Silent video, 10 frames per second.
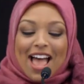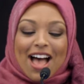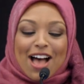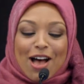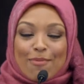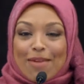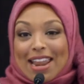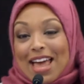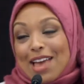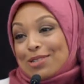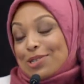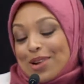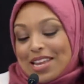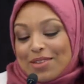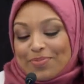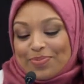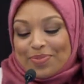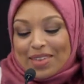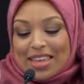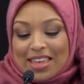And I was quitting.
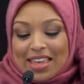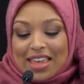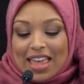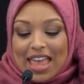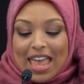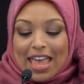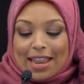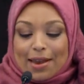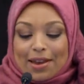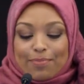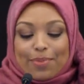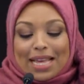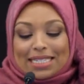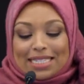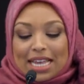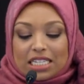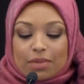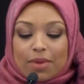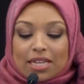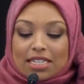But I said to
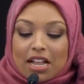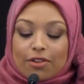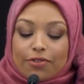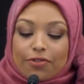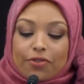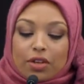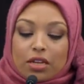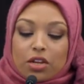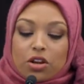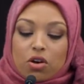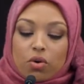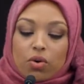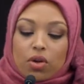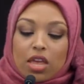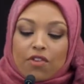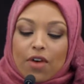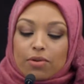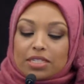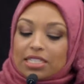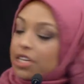myself, if I
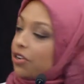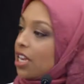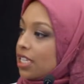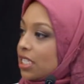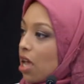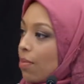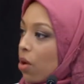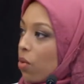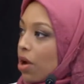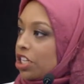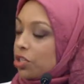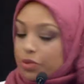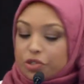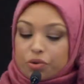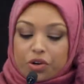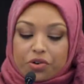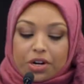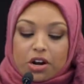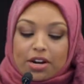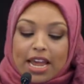was serious about wanting to pursue a
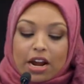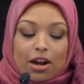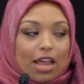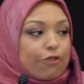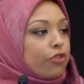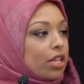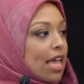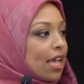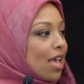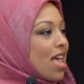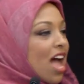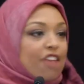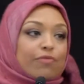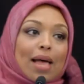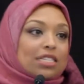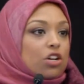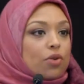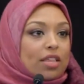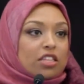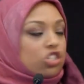career on air, and I feel like I've plateaued
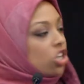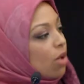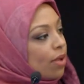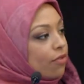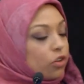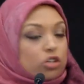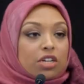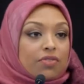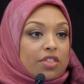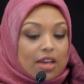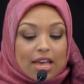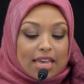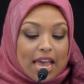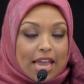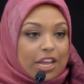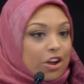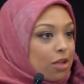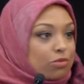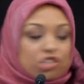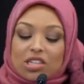at this job, I've learned everything I can here,
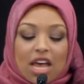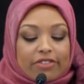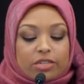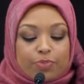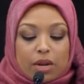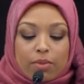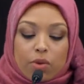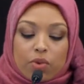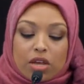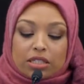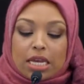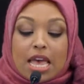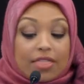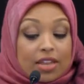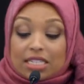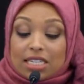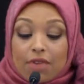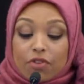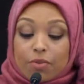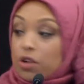I'm just kind of spinning my wheels, then it's
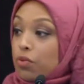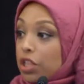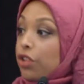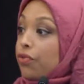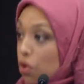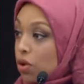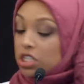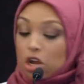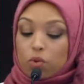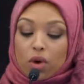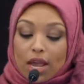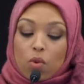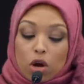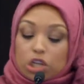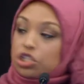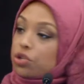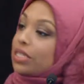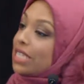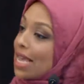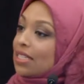time for me to really focus on what I want to do
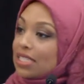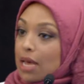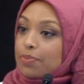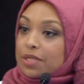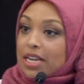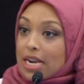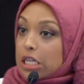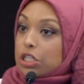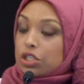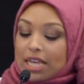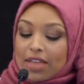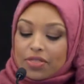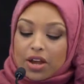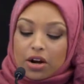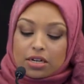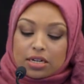and take the steps that I need to get there.